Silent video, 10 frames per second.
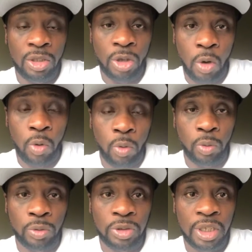
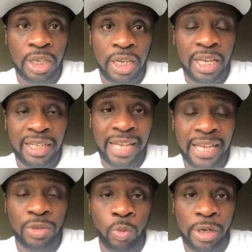those
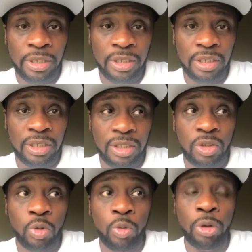that's willing
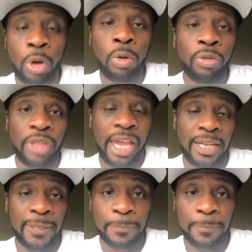to learn that.